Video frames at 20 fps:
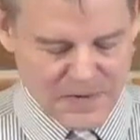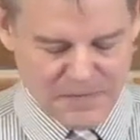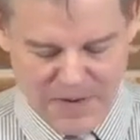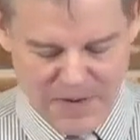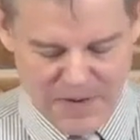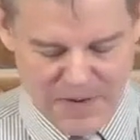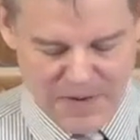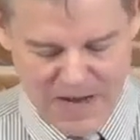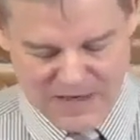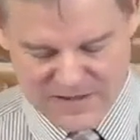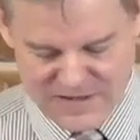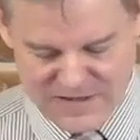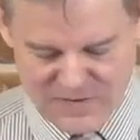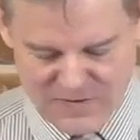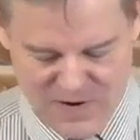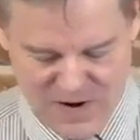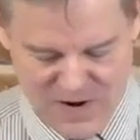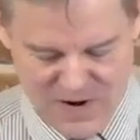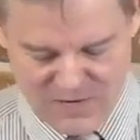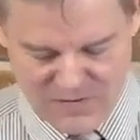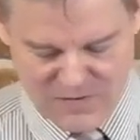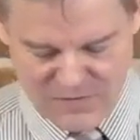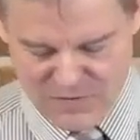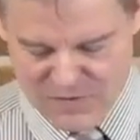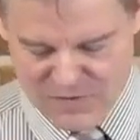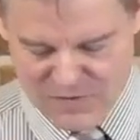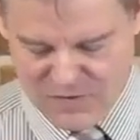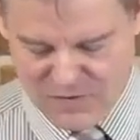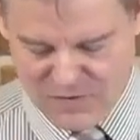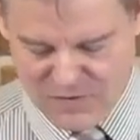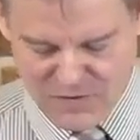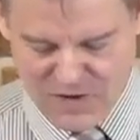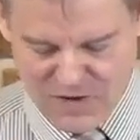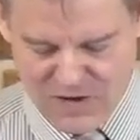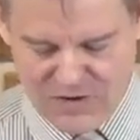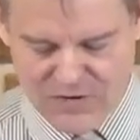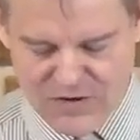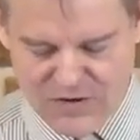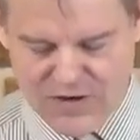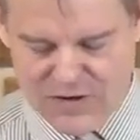been passed around for over
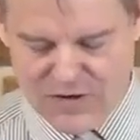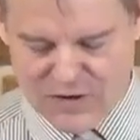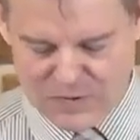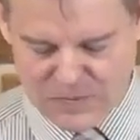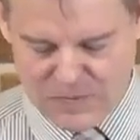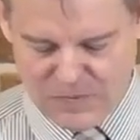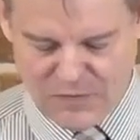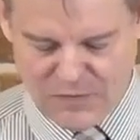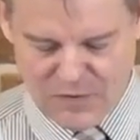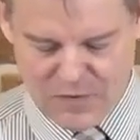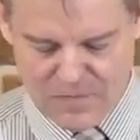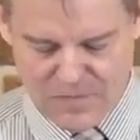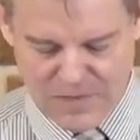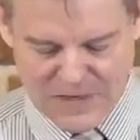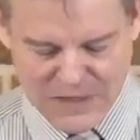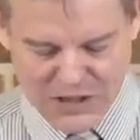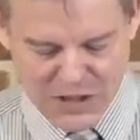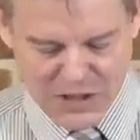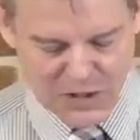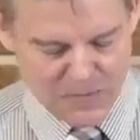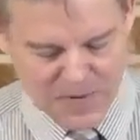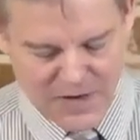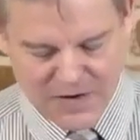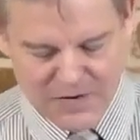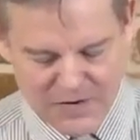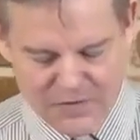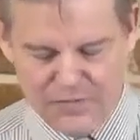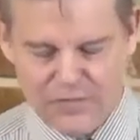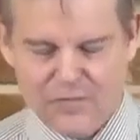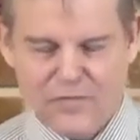100 years before Benjamin,